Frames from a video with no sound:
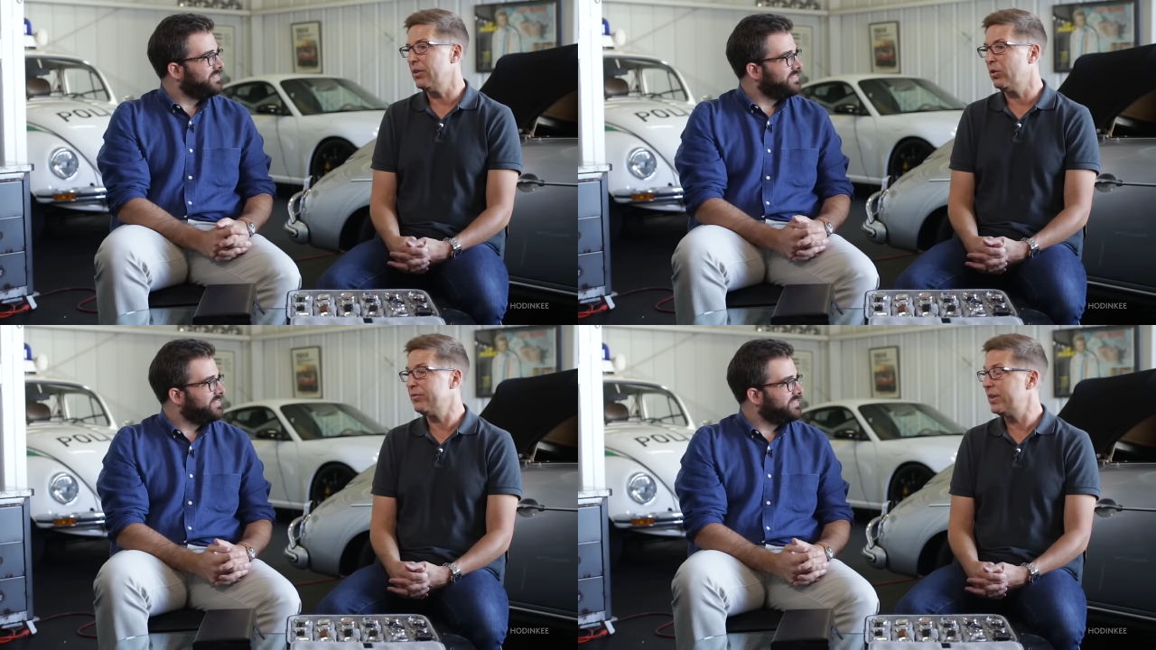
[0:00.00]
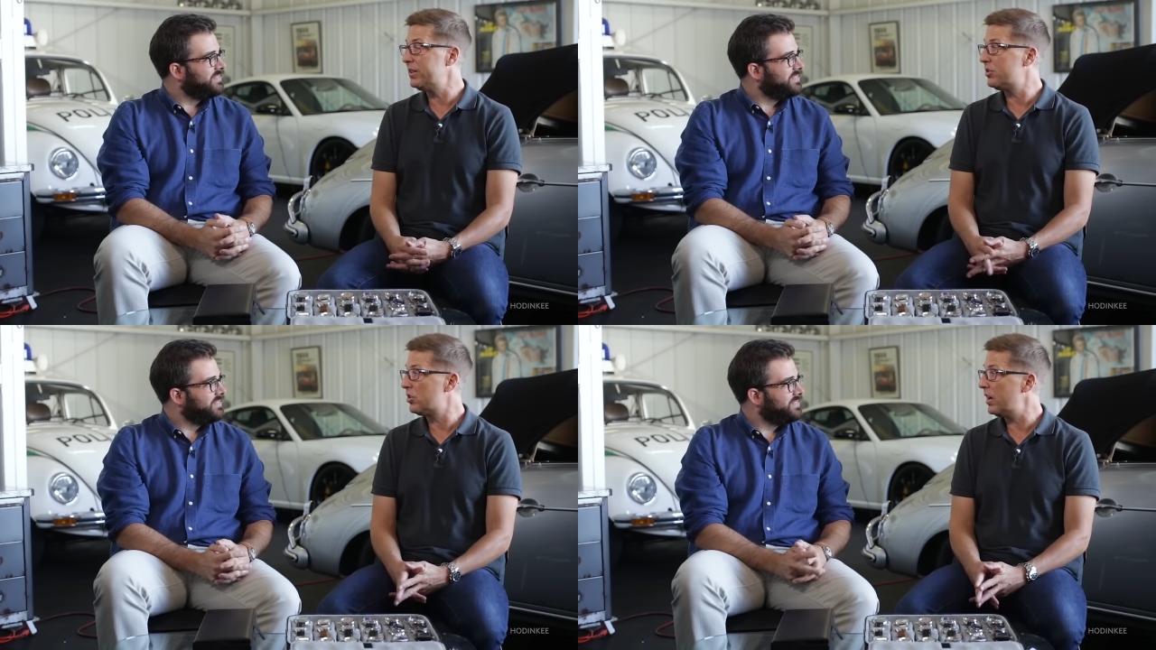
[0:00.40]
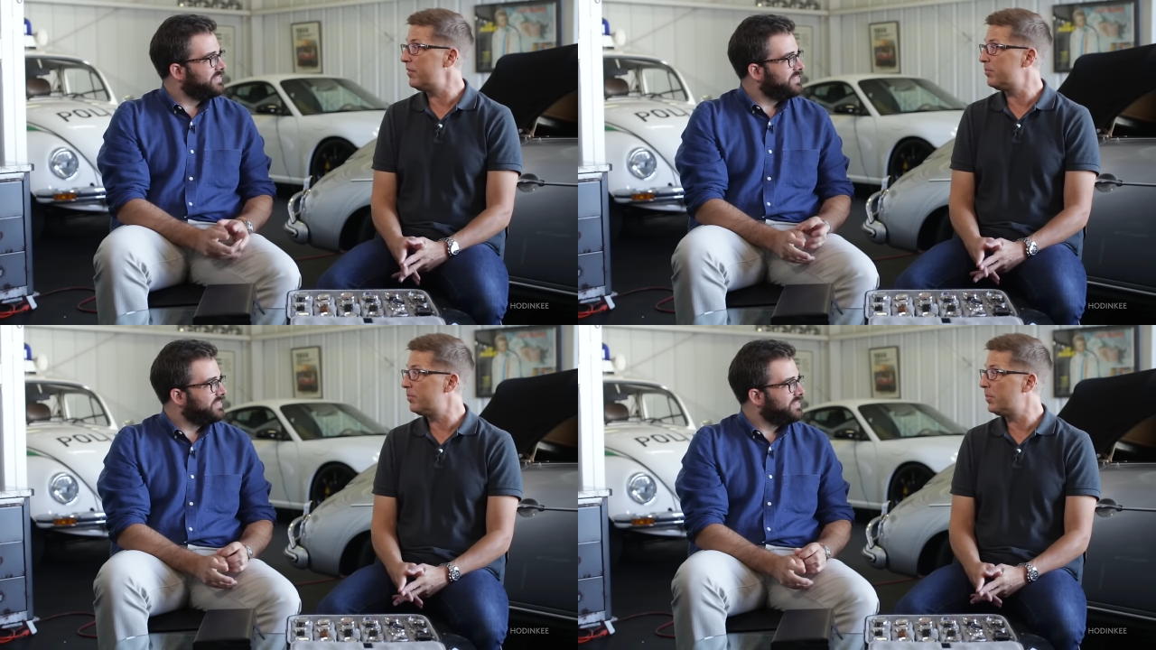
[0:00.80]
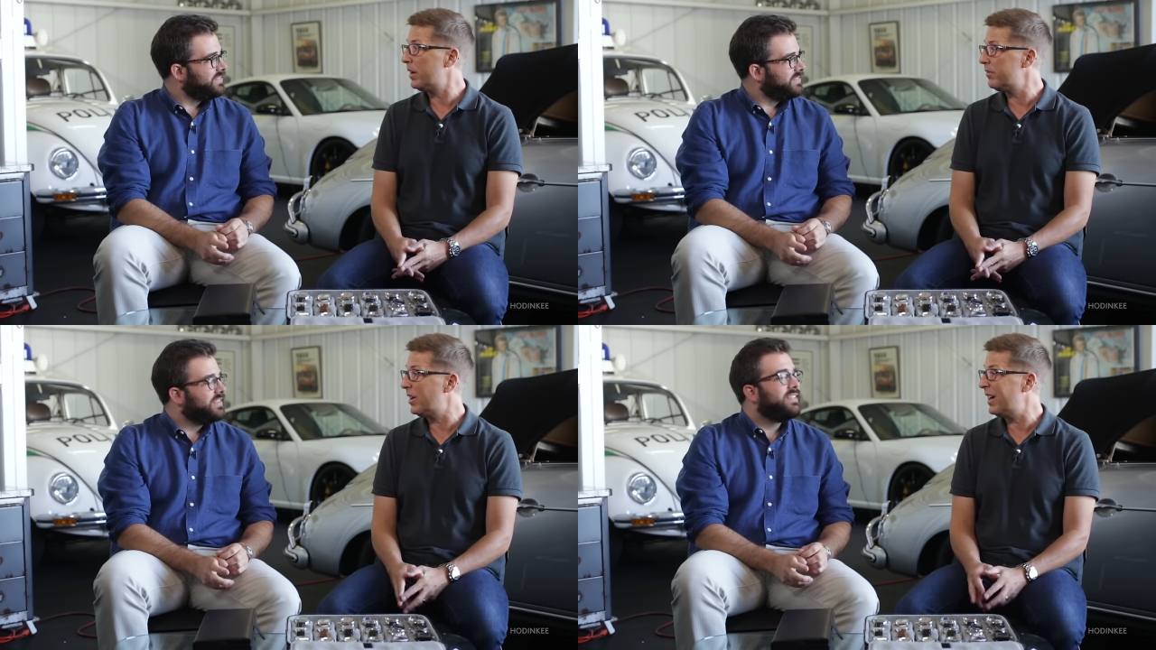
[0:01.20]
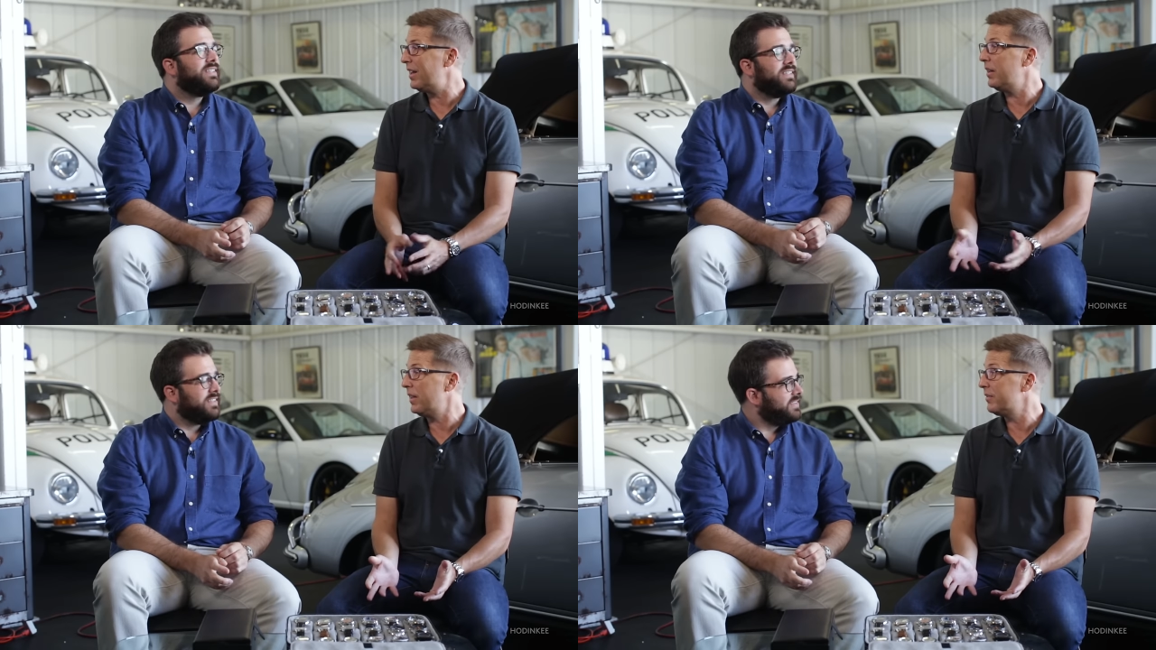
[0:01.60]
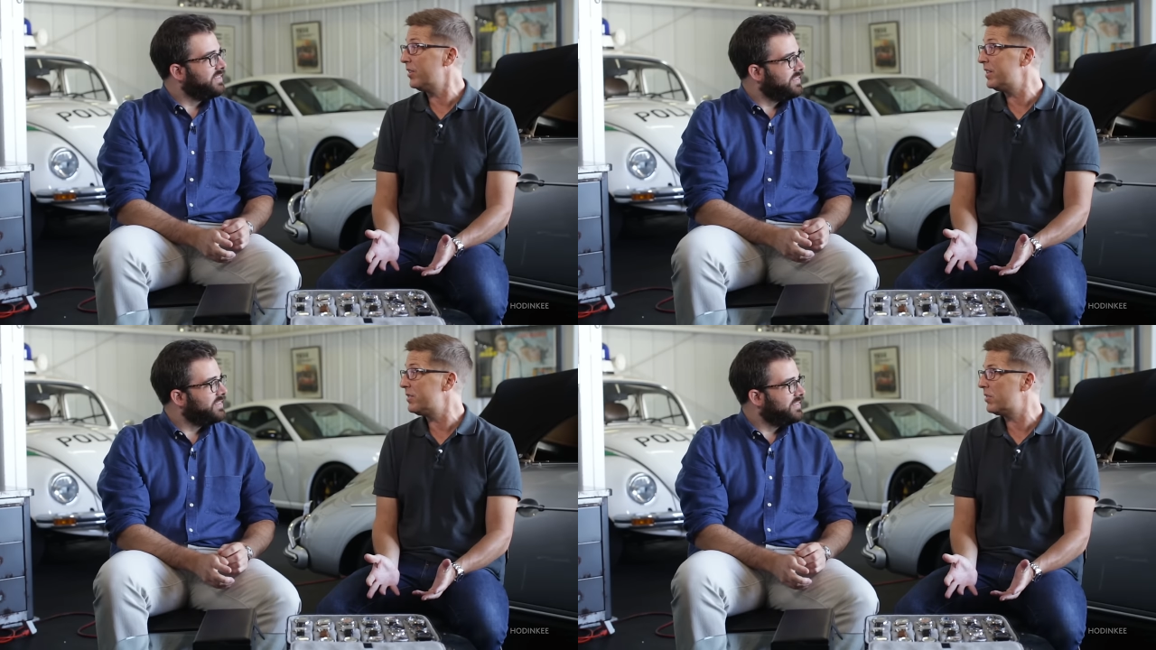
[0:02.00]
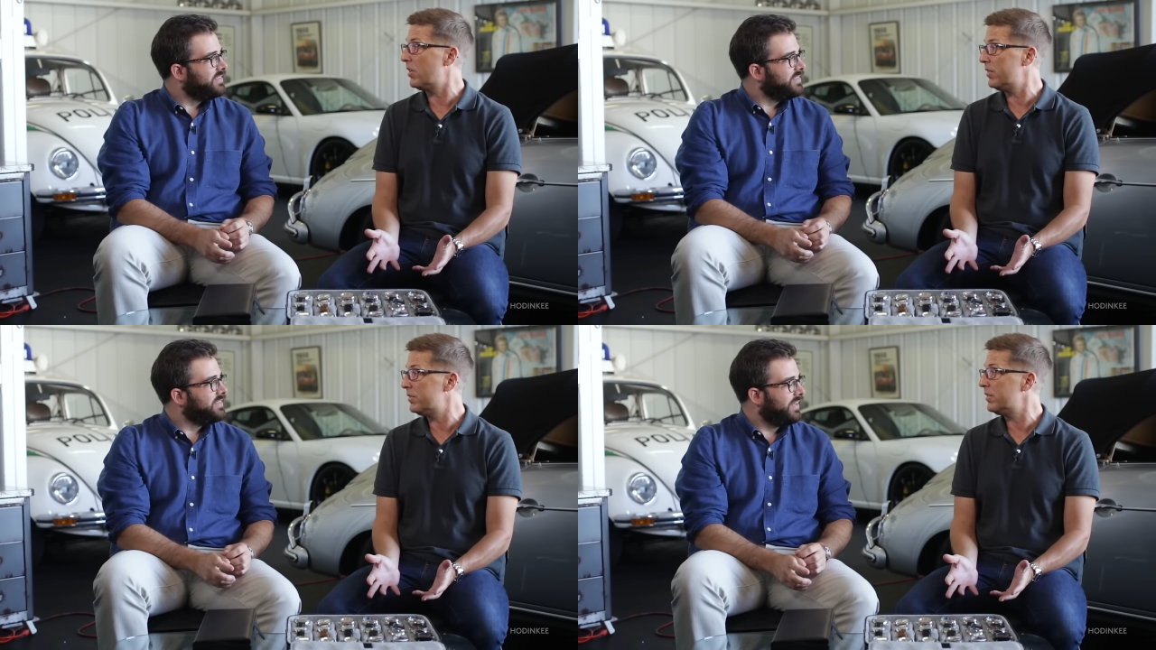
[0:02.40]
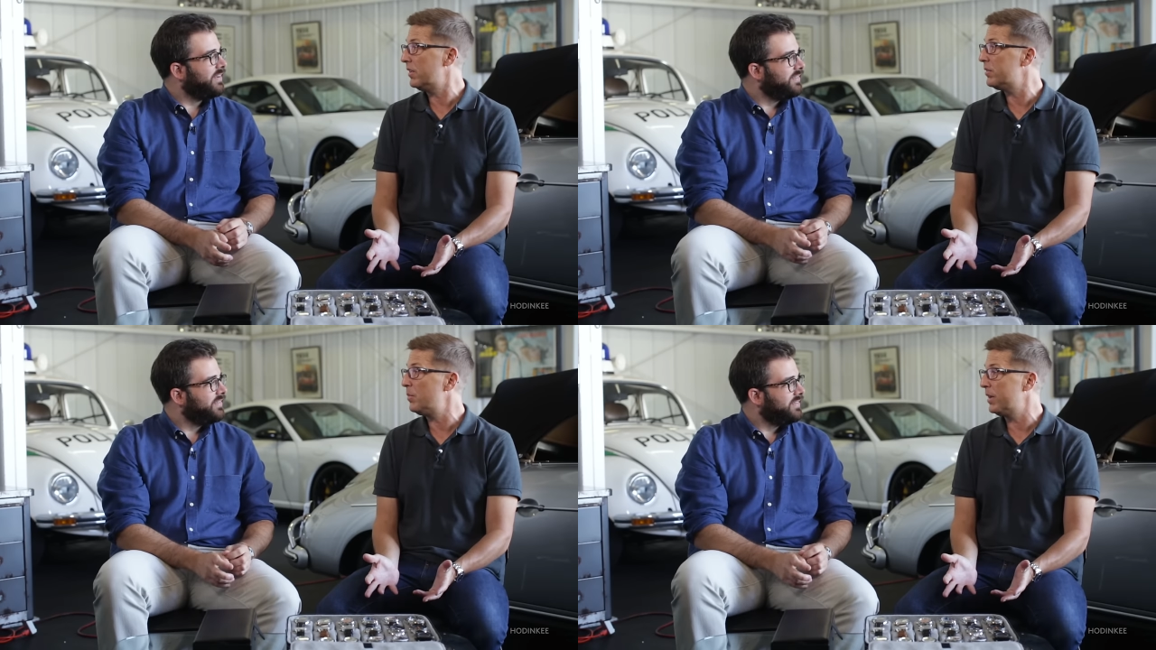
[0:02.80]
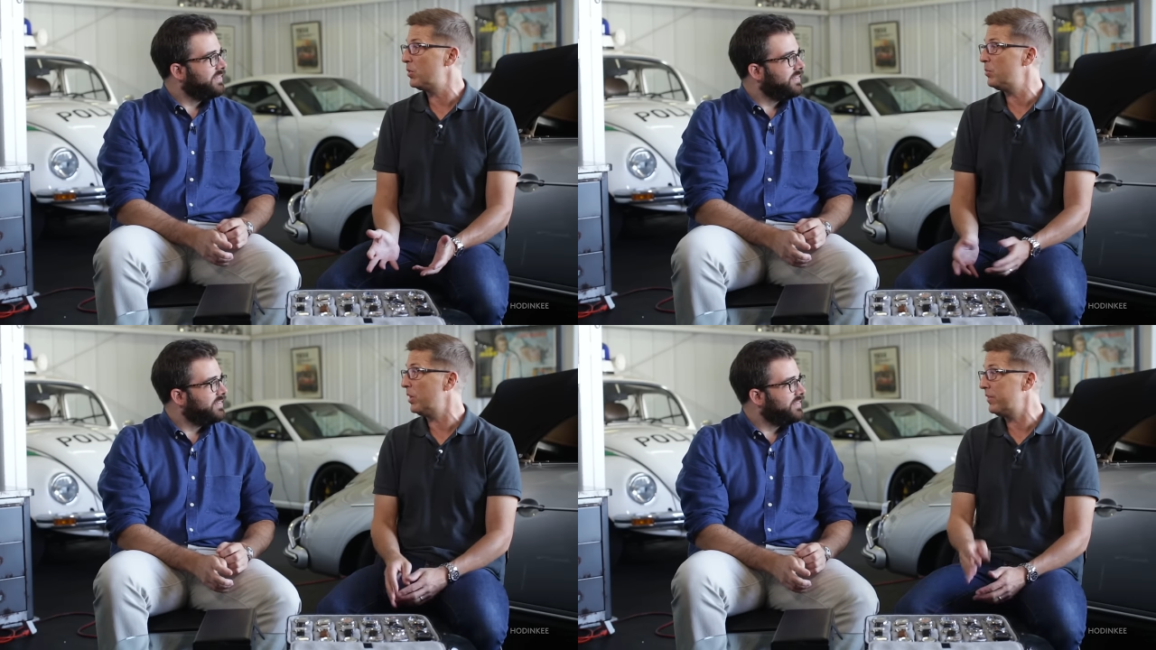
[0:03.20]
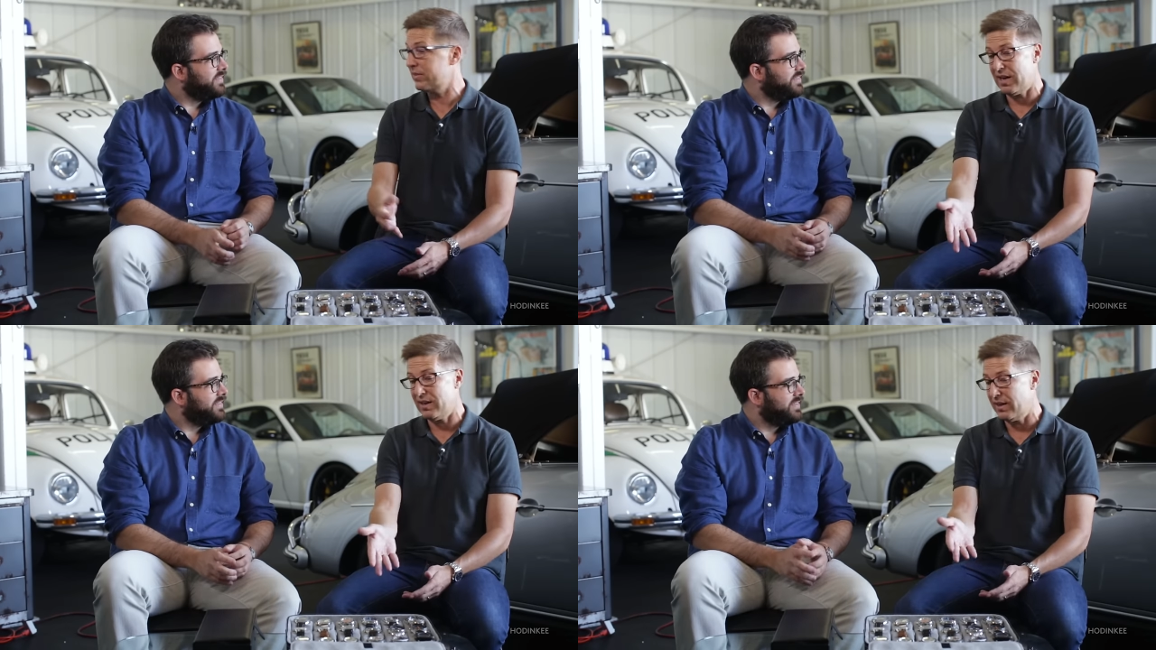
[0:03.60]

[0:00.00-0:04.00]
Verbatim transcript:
Speaker 1: have an old vintage Triumph Bonneville. I like vintage cars. Yeah. That's the best way of putting it. It's kind of